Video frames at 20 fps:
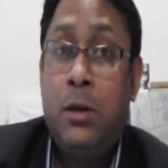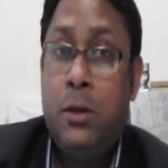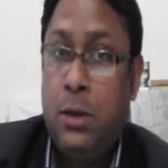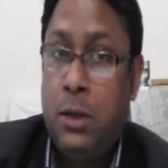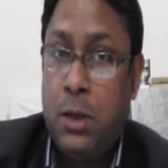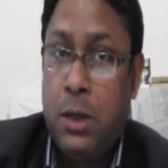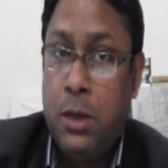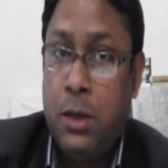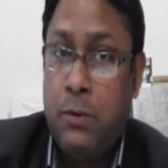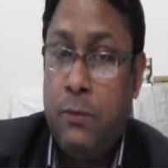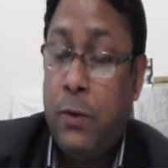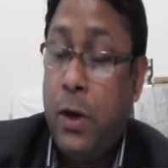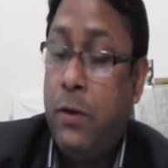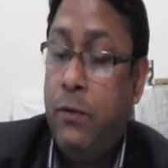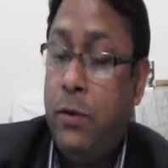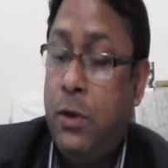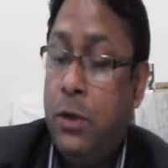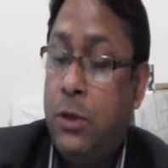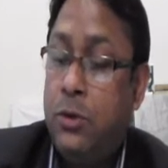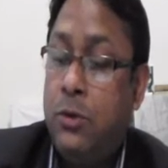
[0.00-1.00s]
end, the last
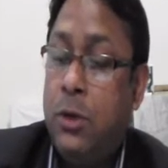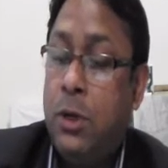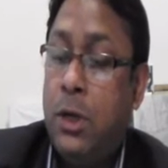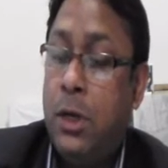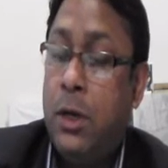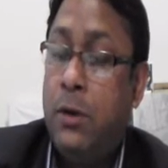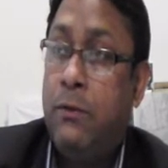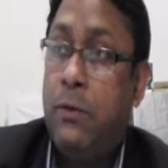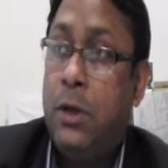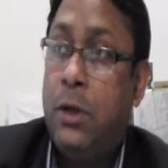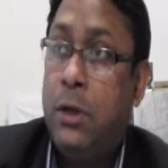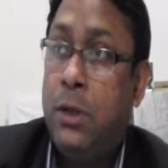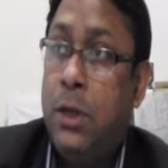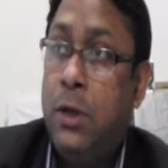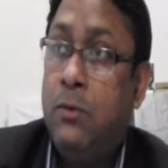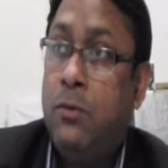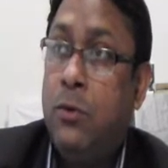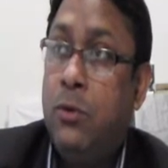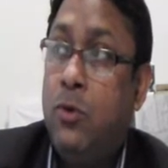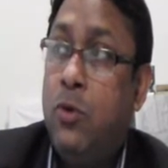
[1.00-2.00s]
5 years student life, and
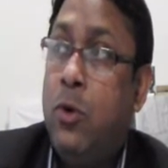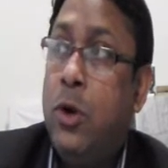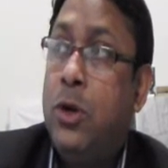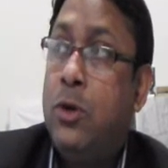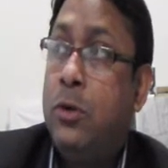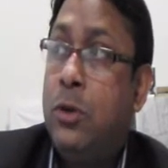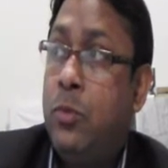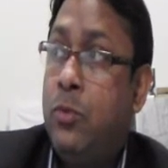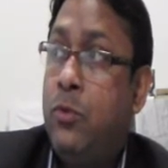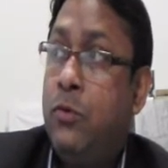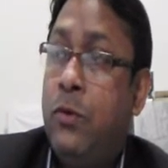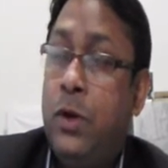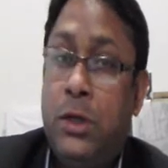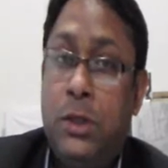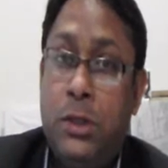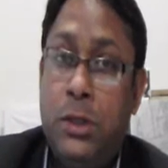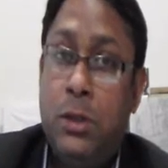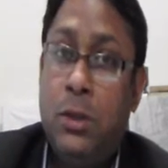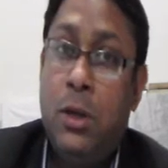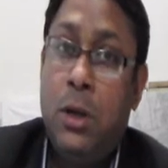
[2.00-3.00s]
they would go into the
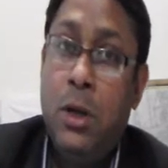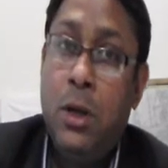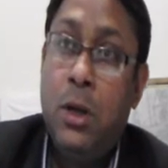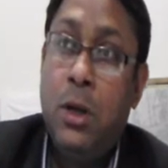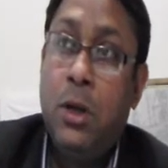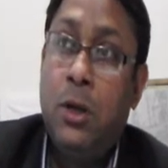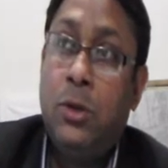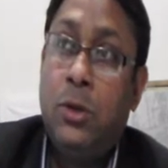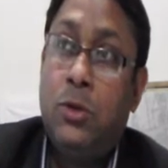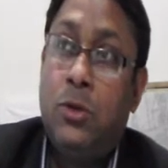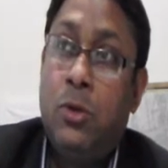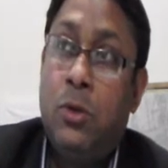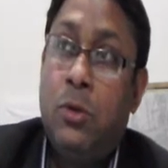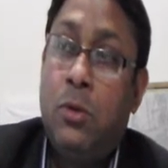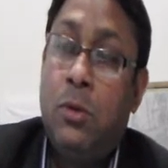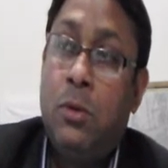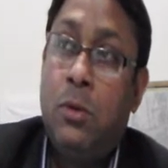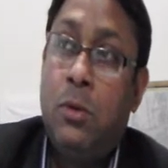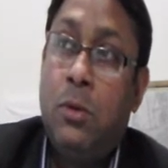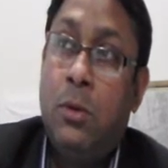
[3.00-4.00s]
profession.
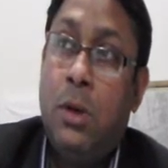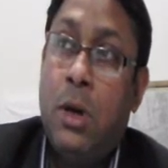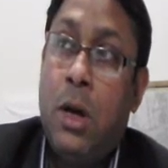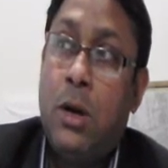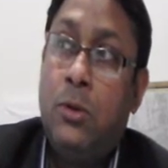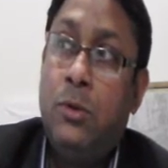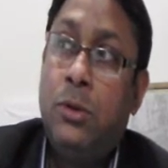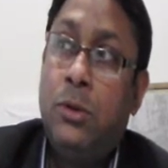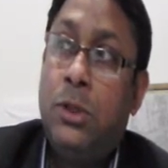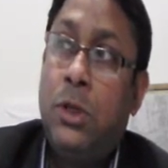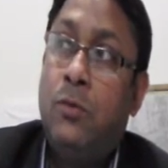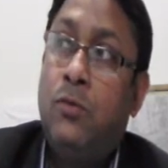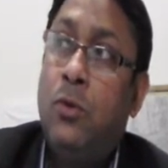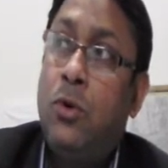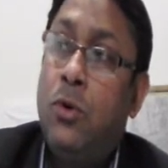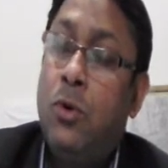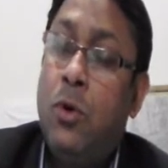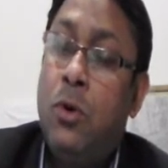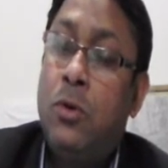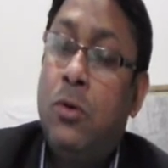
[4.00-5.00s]
So Haroon sir
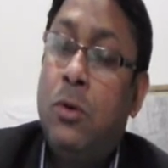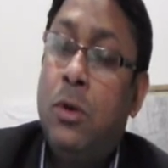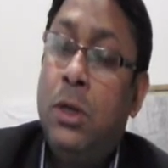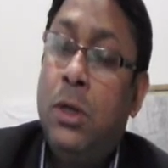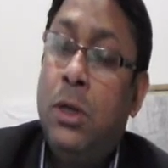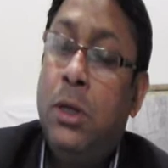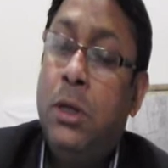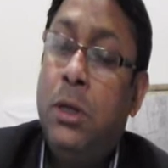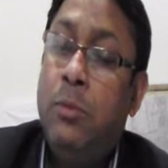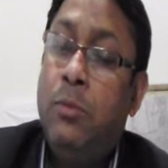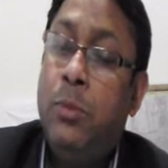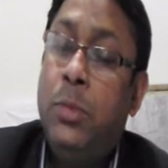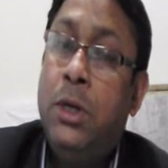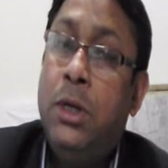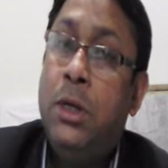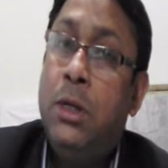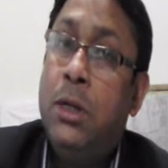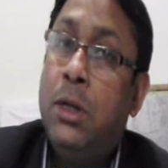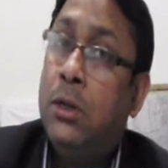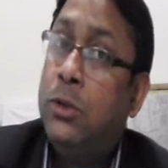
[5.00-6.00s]
would not only
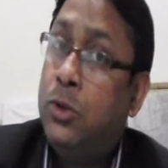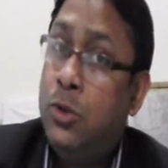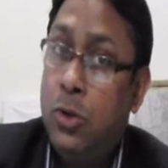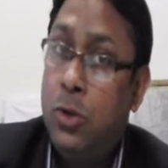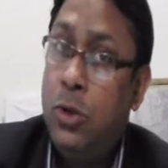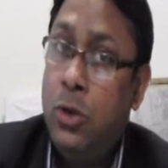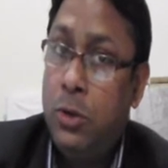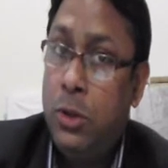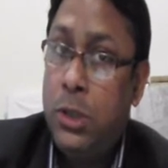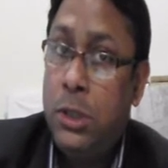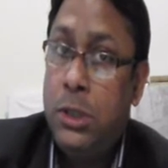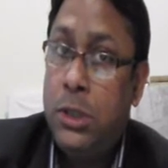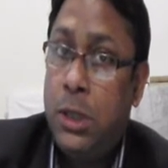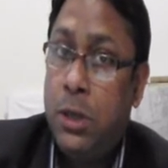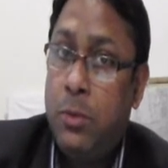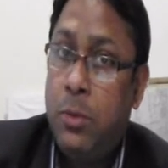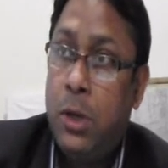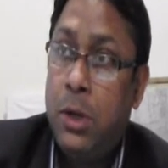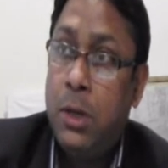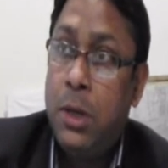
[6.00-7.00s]
be the studio
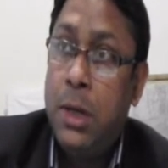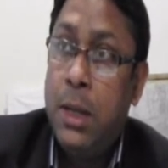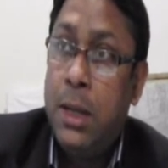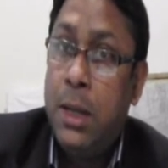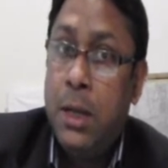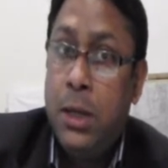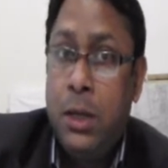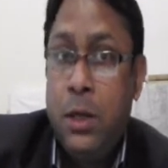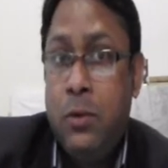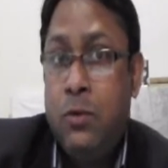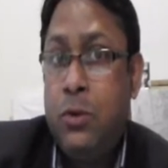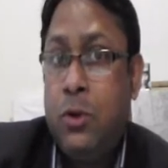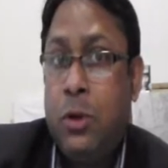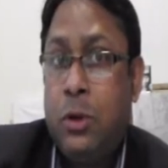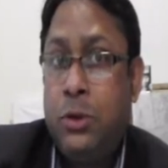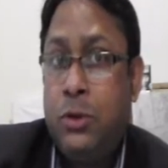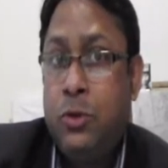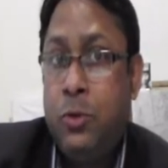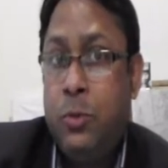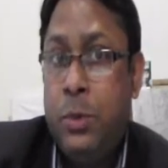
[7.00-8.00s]
teacher, but he would
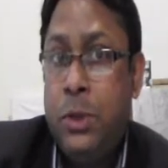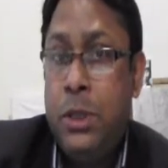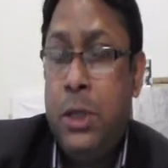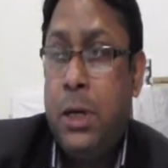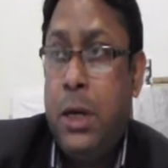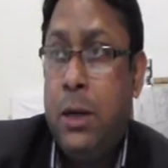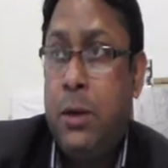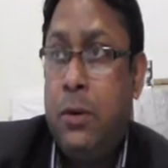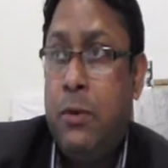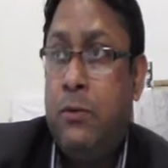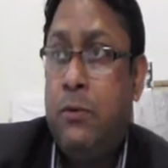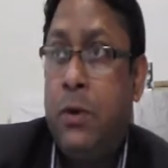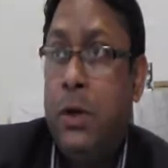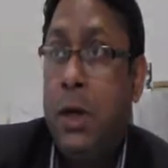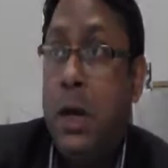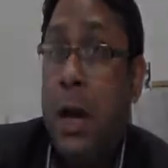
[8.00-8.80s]
also be kind of a